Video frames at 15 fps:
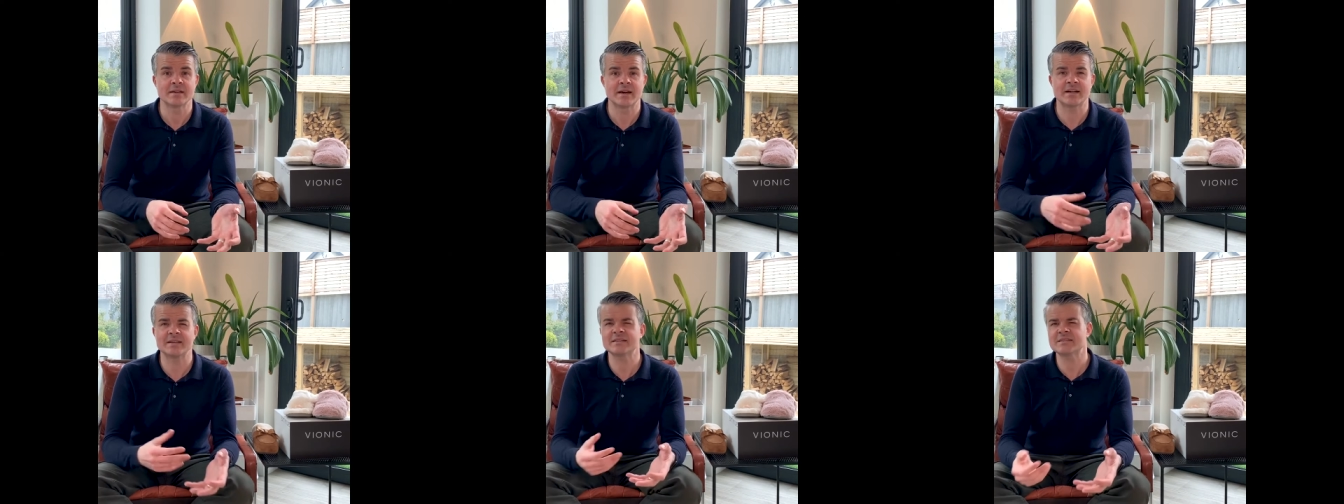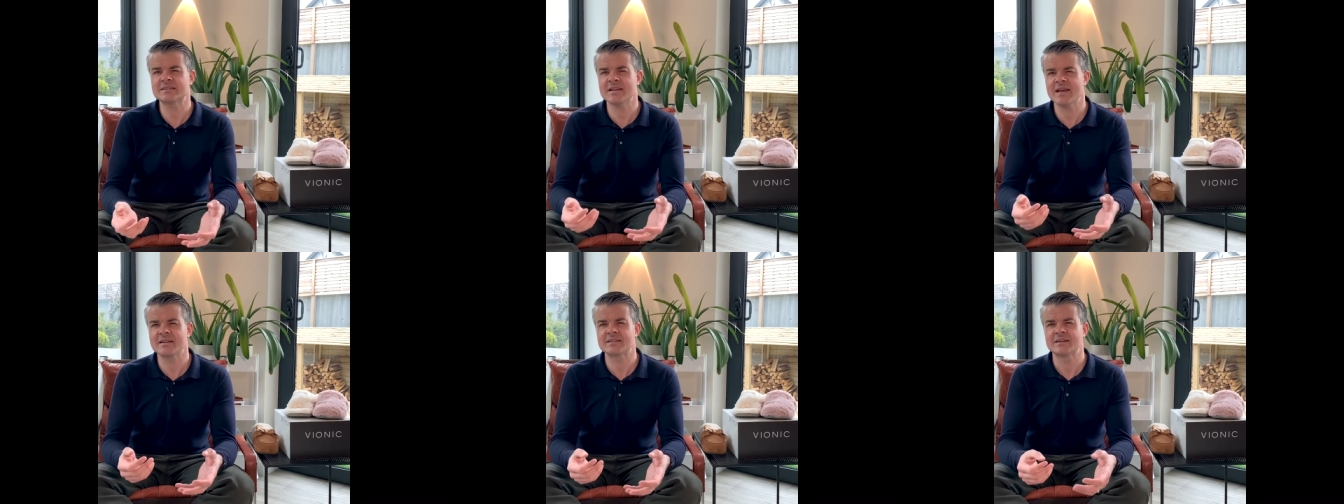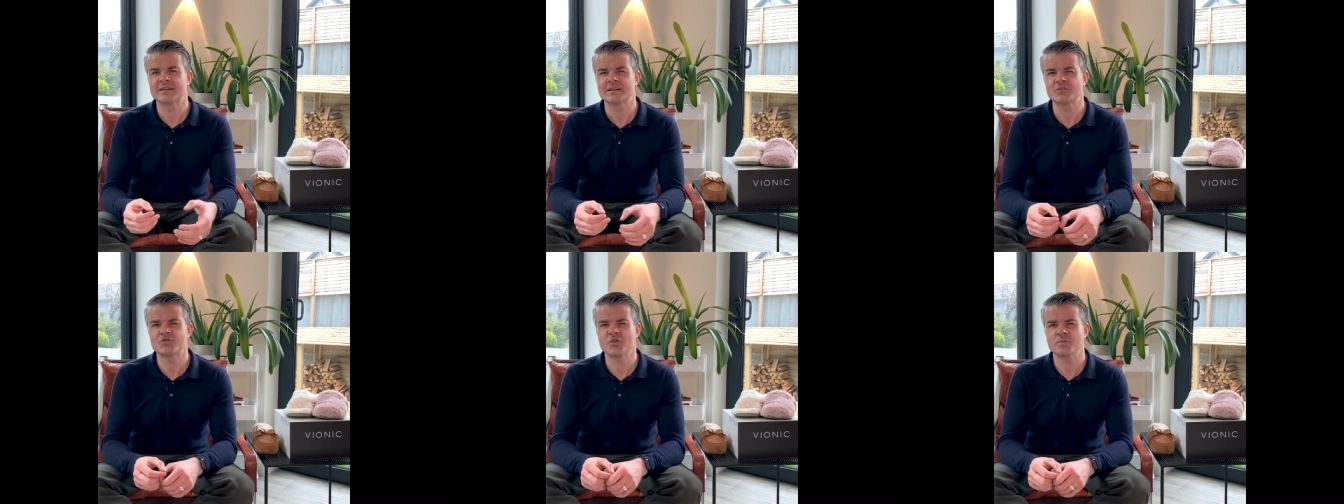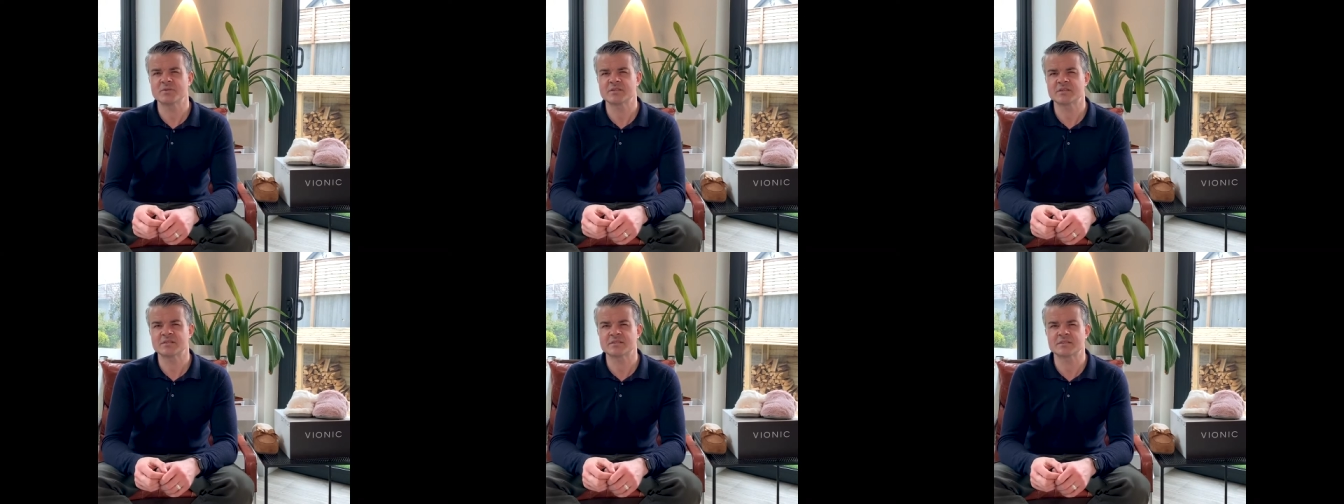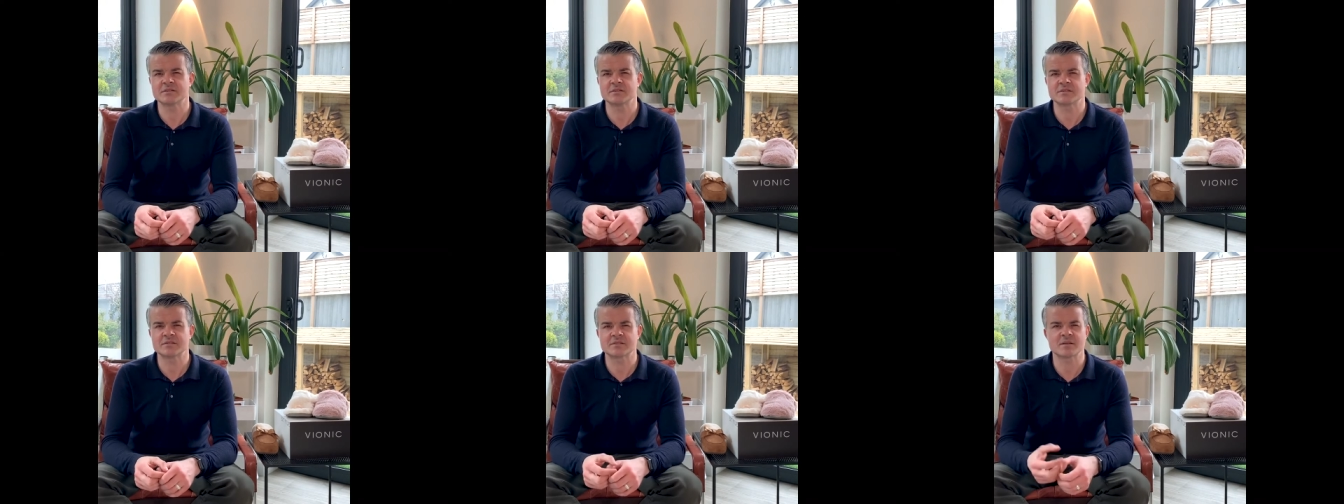and instead attribute it
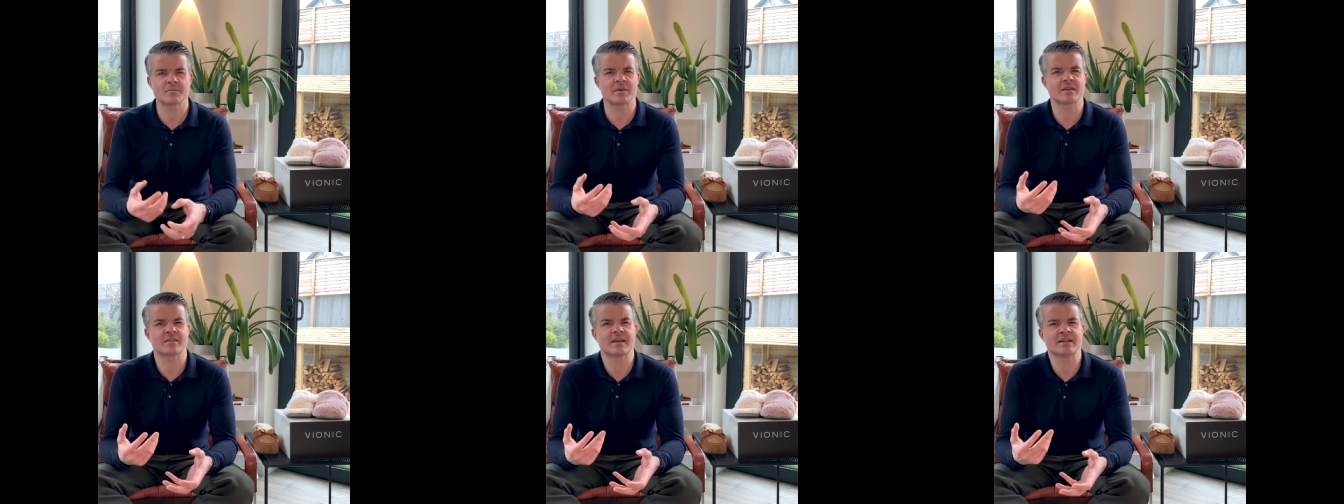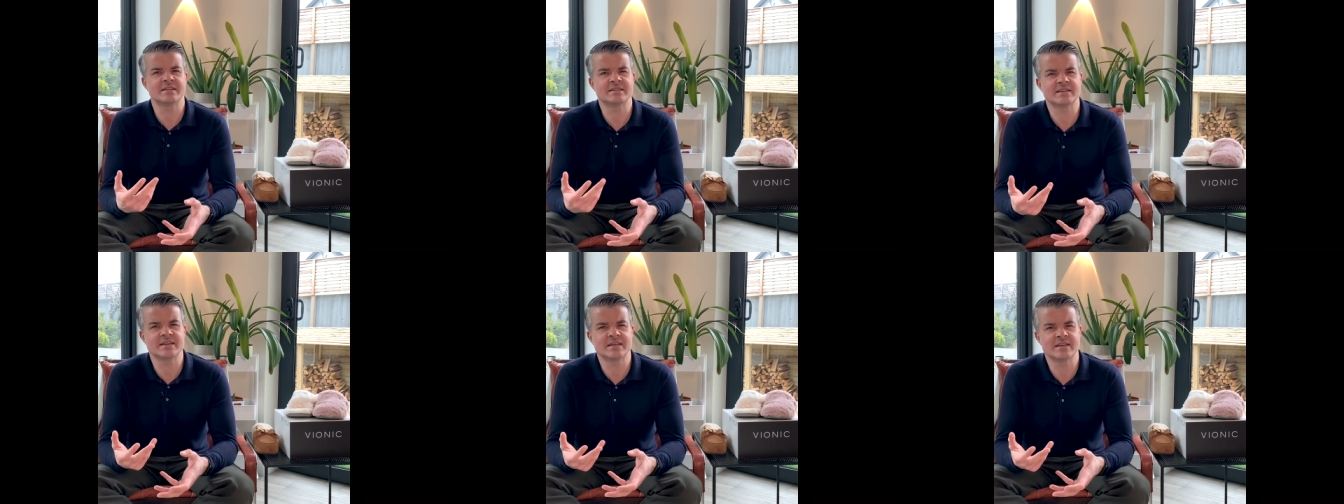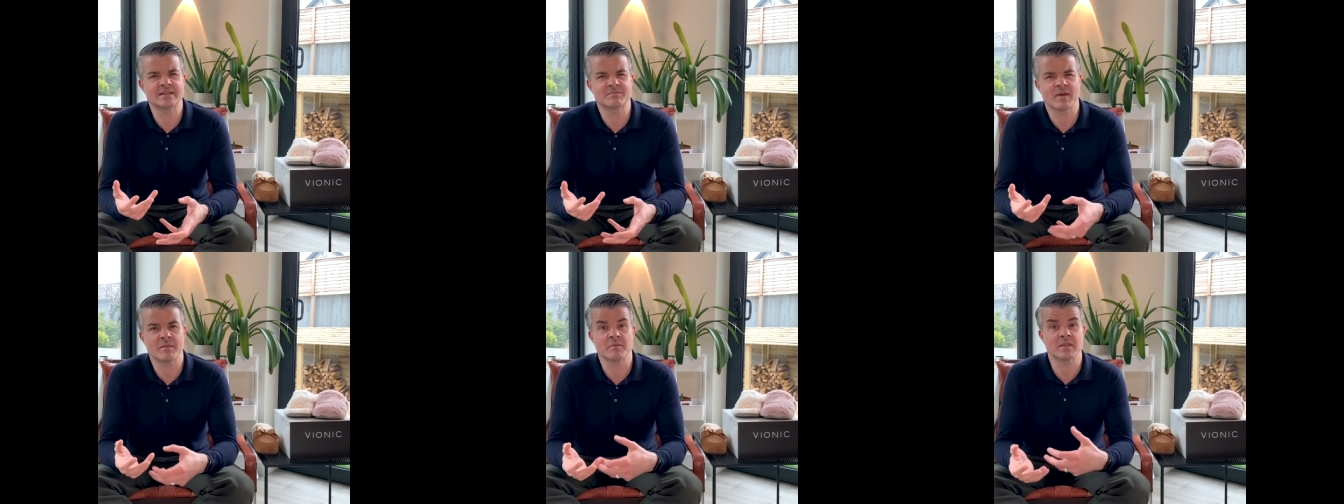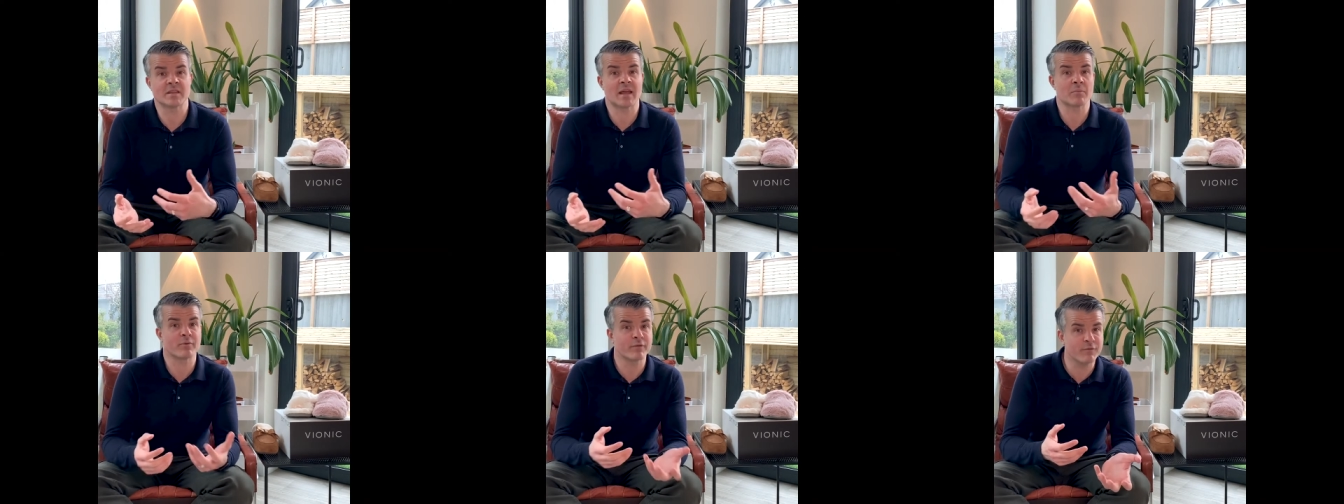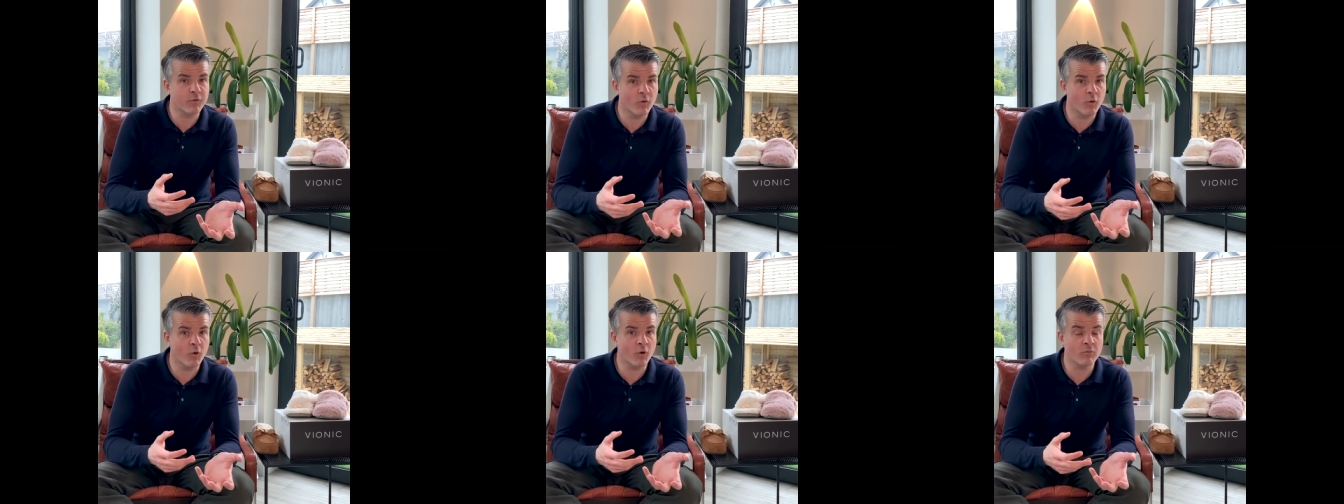to something they did maybe the day
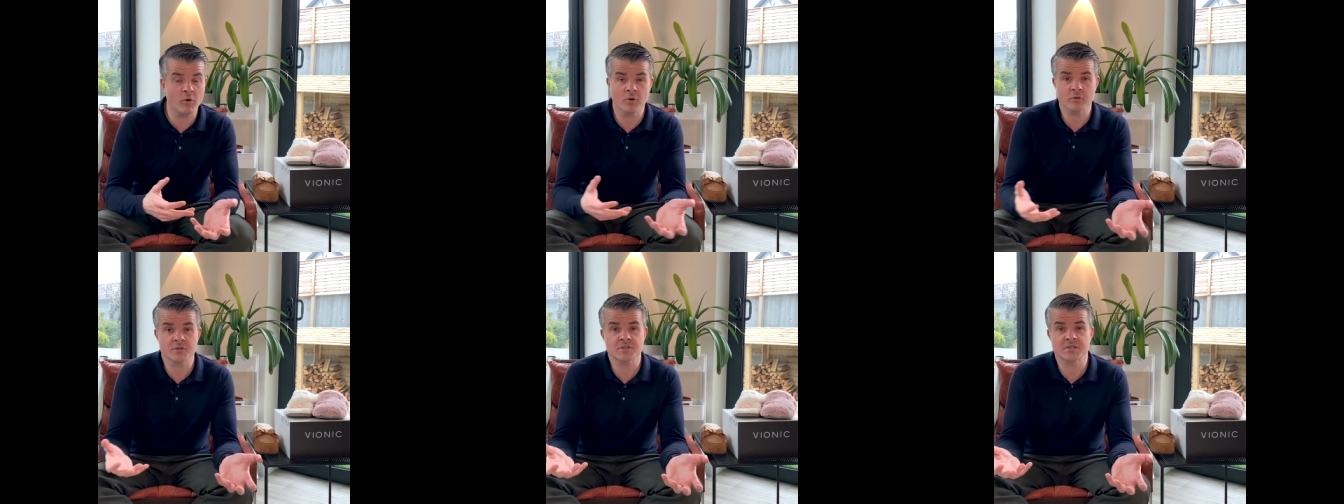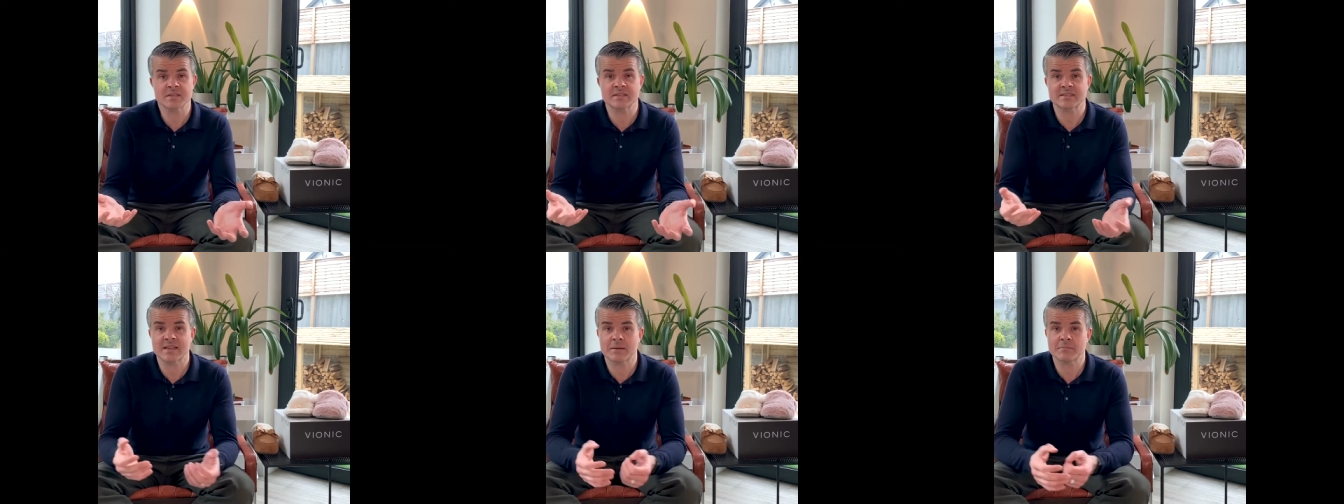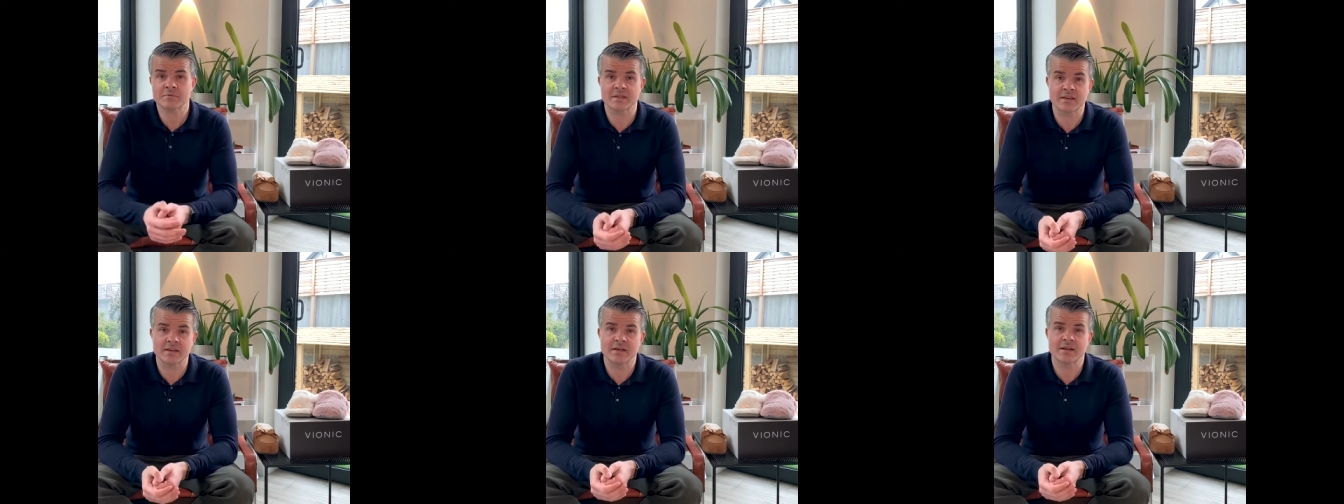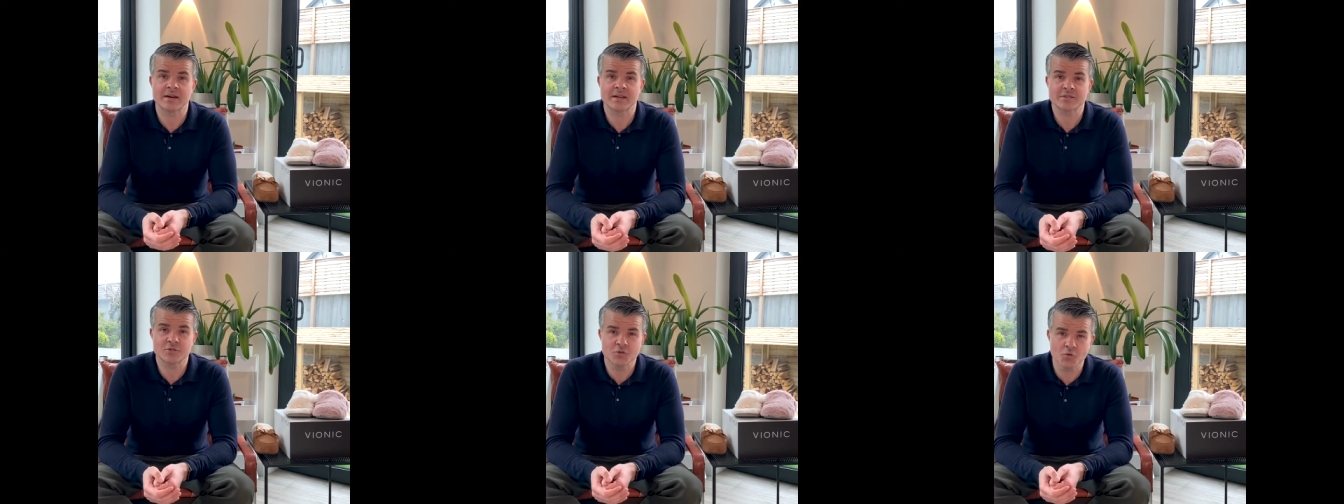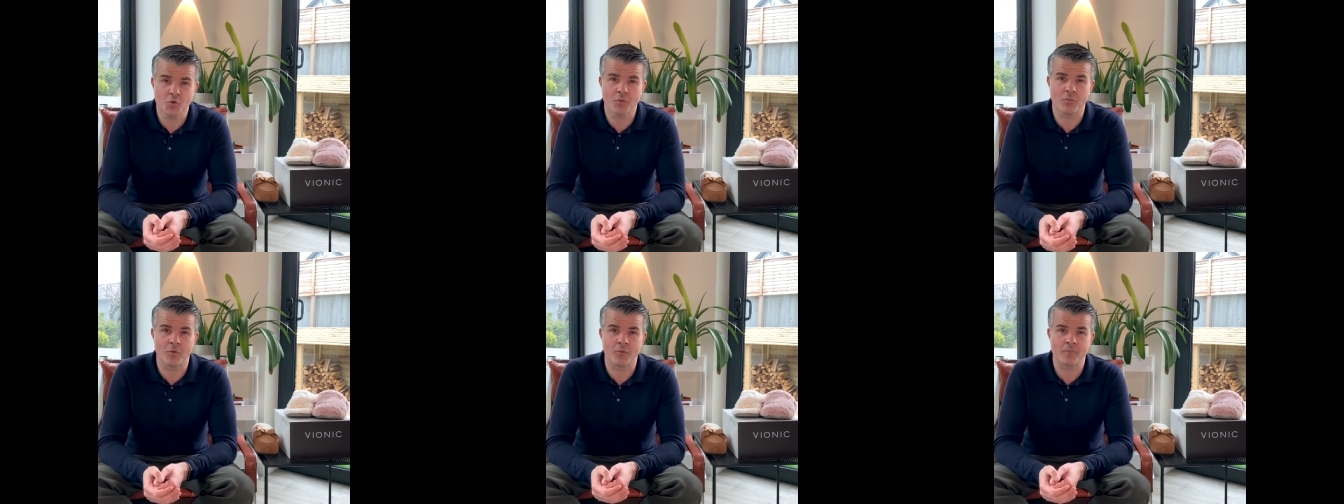before or just accept it as
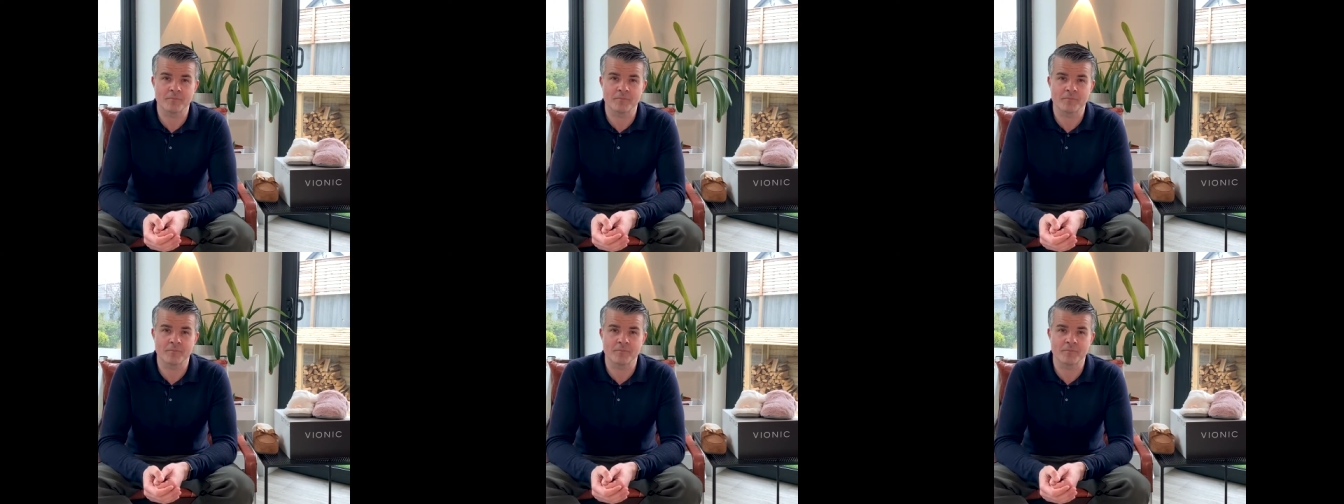normal.